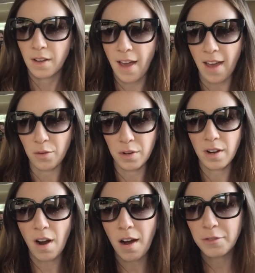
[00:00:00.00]
Okay, we
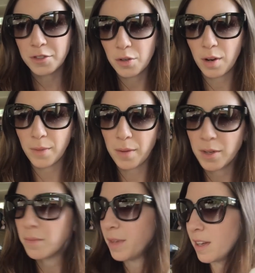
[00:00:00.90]
are off to our
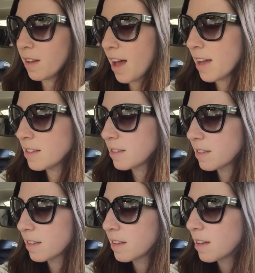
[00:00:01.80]
mommy and me class.